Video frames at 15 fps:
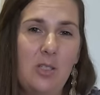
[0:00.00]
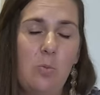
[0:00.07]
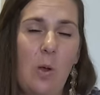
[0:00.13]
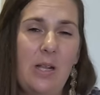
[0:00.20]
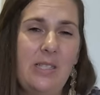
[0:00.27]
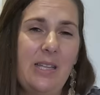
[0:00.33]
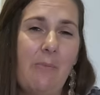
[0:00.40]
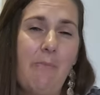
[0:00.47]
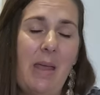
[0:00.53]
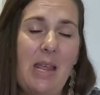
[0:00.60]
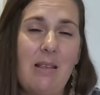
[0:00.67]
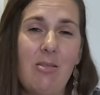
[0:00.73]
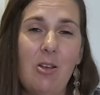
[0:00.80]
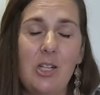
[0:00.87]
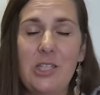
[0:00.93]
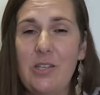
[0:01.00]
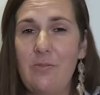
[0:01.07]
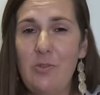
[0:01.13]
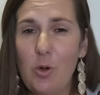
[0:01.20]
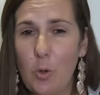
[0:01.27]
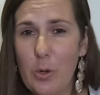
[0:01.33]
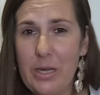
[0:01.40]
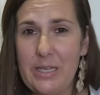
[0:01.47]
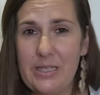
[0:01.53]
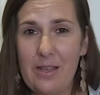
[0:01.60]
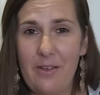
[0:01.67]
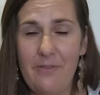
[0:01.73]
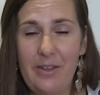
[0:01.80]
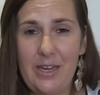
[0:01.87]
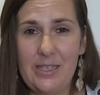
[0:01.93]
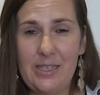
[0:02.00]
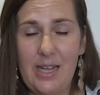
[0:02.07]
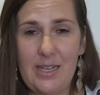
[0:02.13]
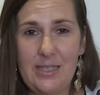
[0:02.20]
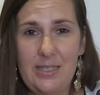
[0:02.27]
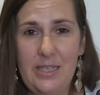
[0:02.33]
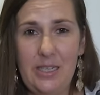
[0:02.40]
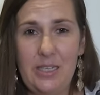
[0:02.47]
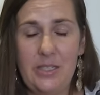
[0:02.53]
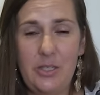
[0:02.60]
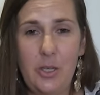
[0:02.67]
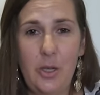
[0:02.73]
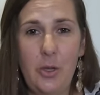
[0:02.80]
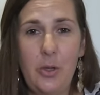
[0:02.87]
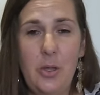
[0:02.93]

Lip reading: ones that make lots of noise are fantastic. So